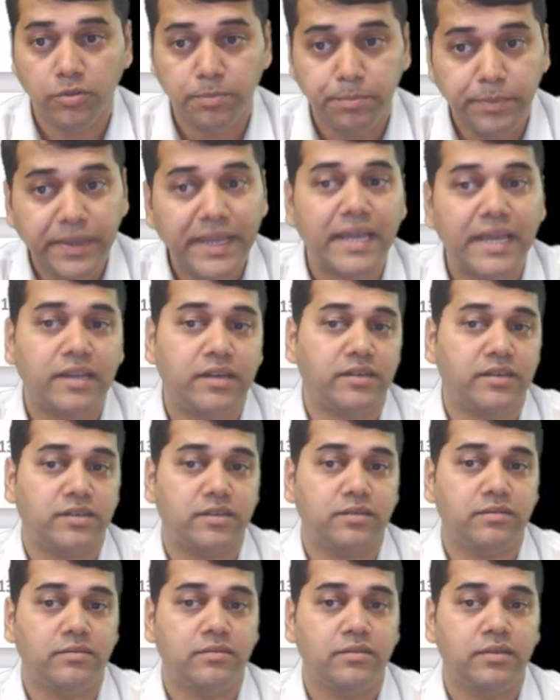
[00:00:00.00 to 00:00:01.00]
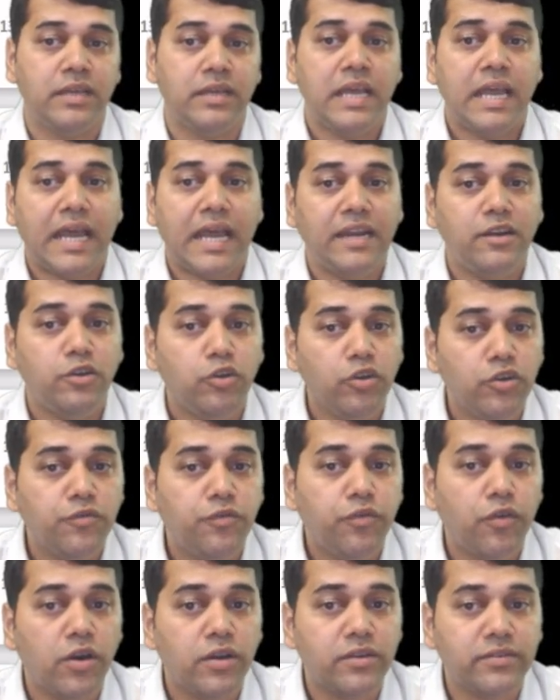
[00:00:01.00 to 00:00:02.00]
Be alert and look
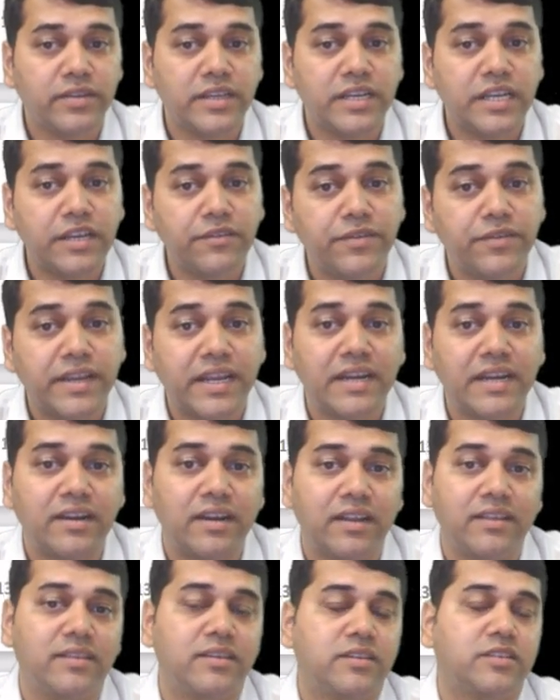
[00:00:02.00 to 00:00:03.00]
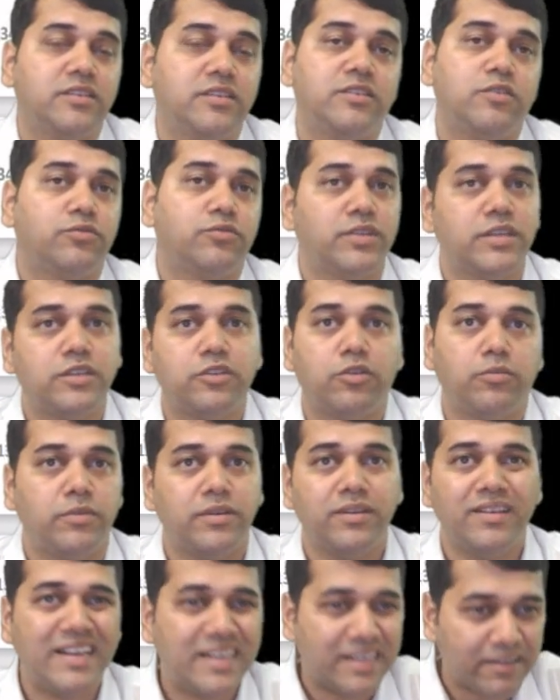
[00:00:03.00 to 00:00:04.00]
for significant transaction outside normal.
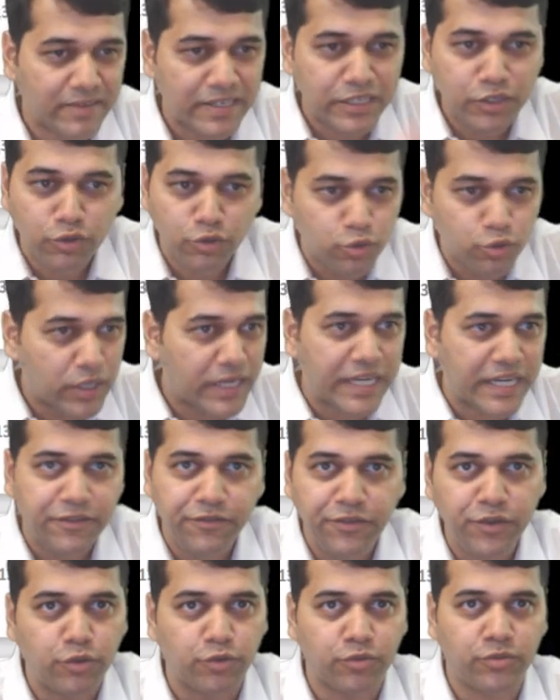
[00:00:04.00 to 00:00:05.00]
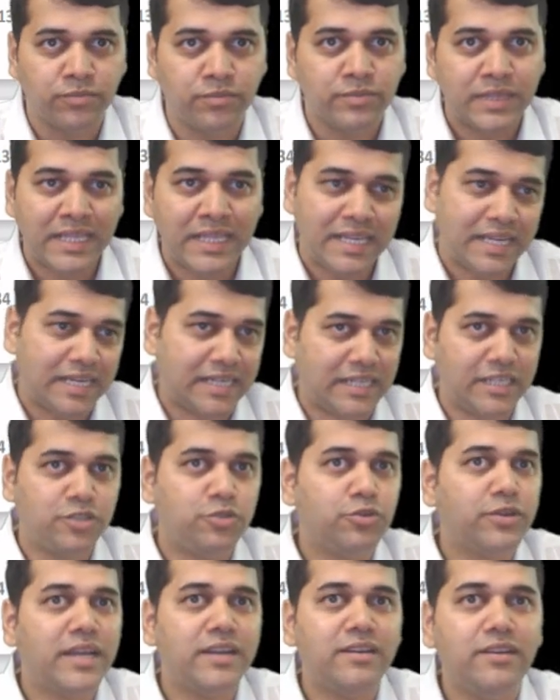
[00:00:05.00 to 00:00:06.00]
Like when you do a review, at least
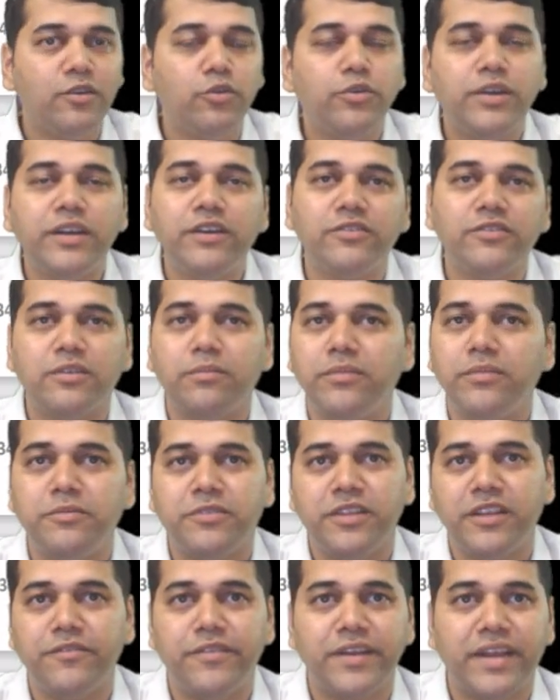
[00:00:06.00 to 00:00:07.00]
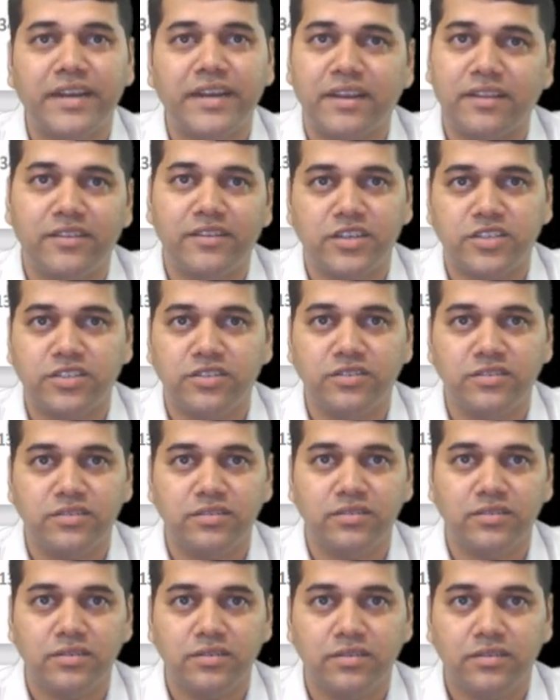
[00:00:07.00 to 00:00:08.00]
you can look into some significant transactions.
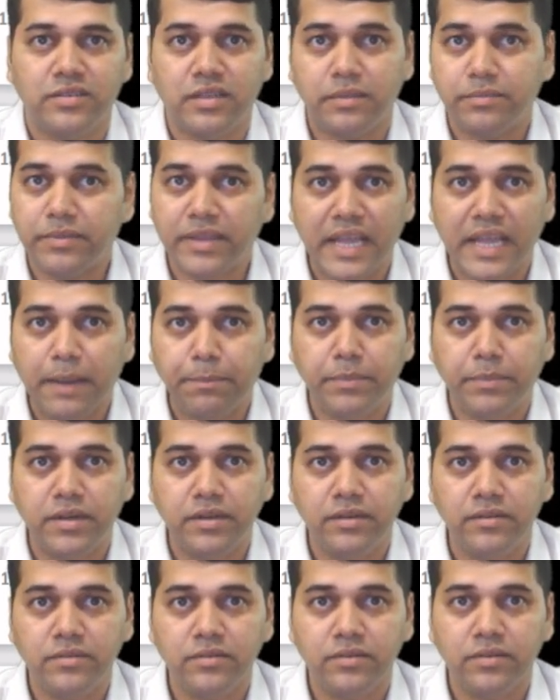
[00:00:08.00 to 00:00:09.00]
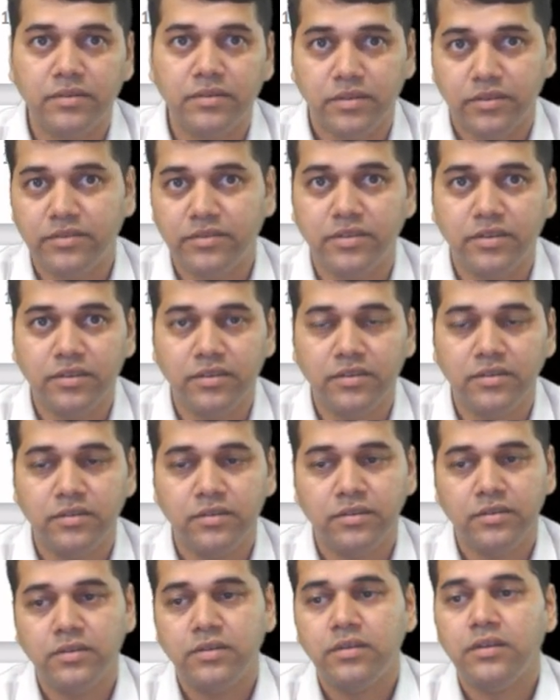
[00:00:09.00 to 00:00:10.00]
Something happened this year.
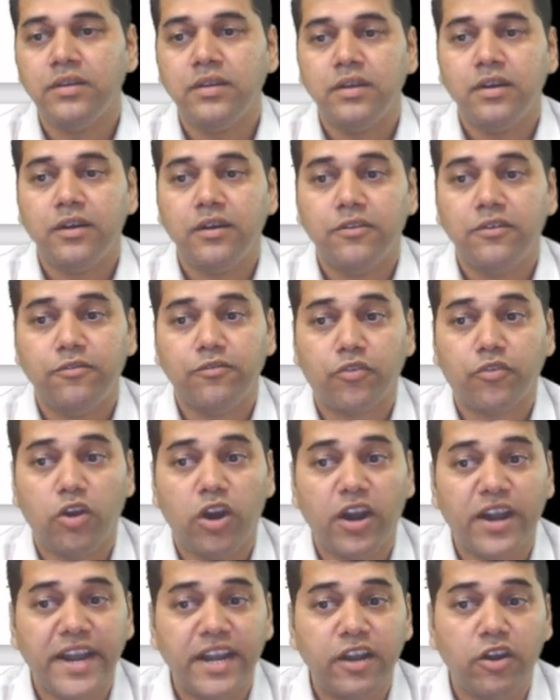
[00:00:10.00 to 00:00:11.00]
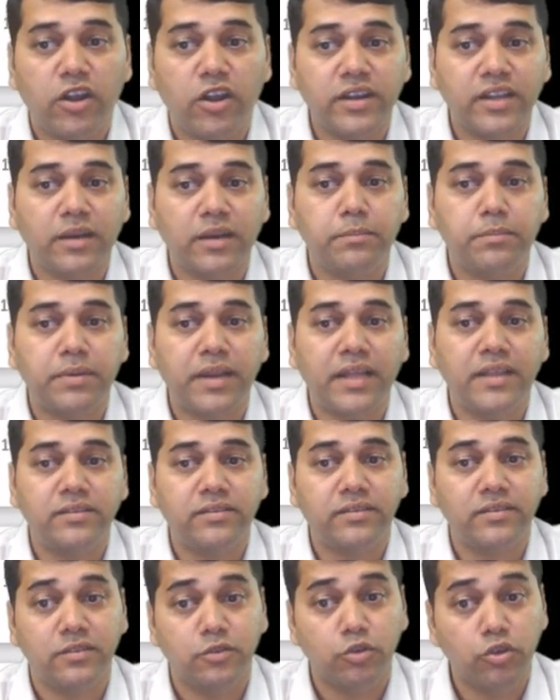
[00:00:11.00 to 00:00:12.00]
Fraud and
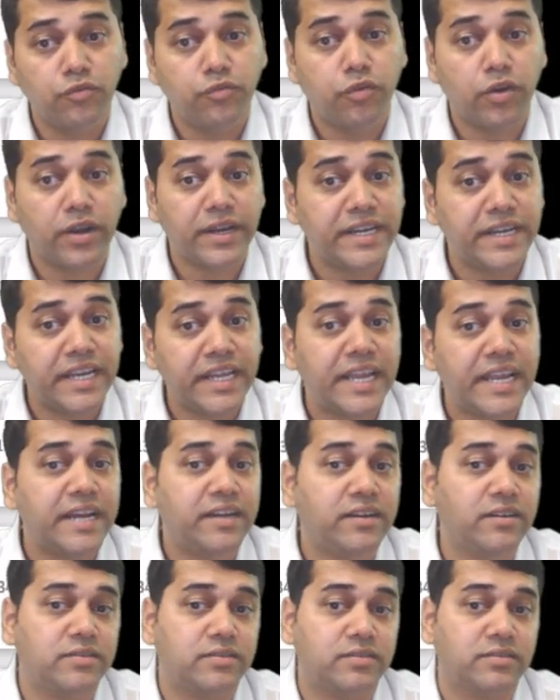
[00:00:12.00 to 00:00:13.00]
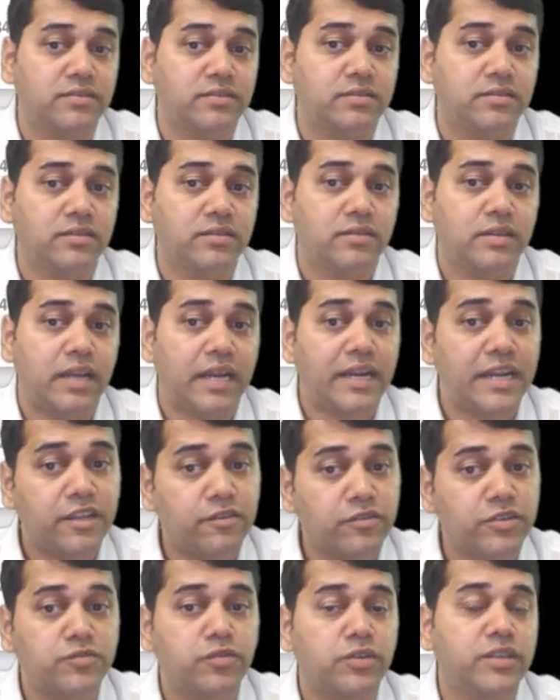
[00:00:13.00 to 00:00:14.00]
non-compliance, look for indicators and
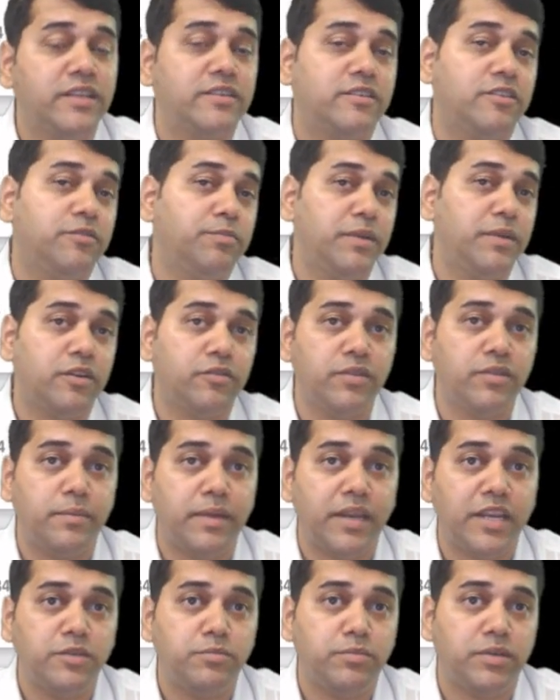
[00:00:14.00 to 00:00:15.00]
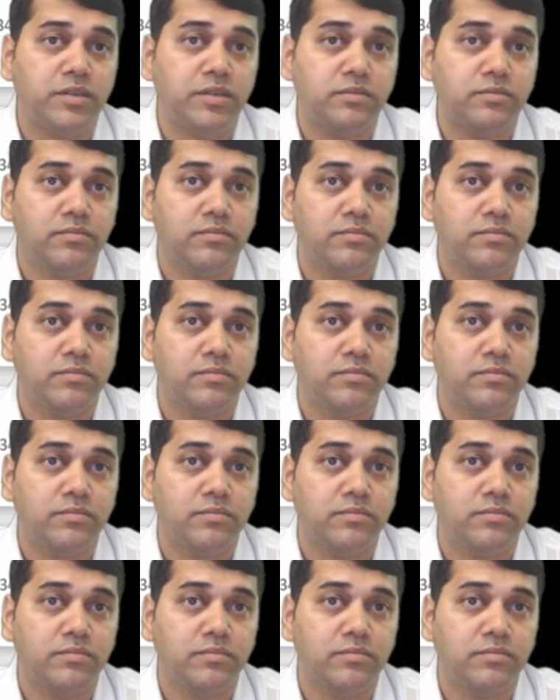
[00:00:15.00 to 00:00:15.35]
request for the assessment of the management